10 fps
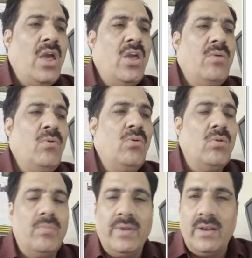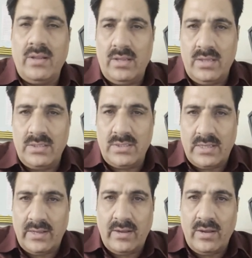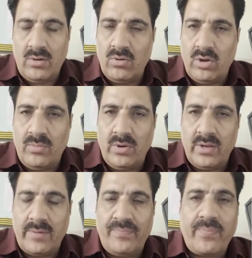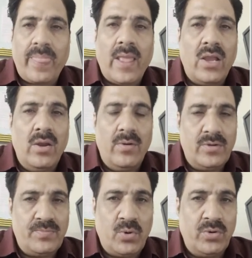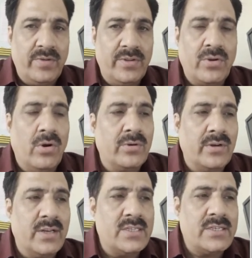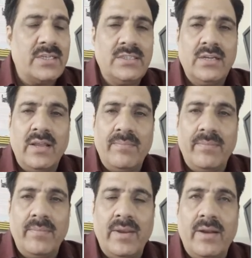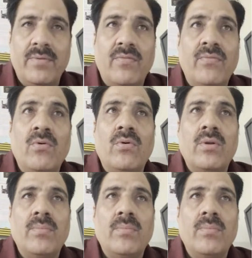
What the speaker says: Hemoglobin is a globular protein with a quaternary structure made up of 4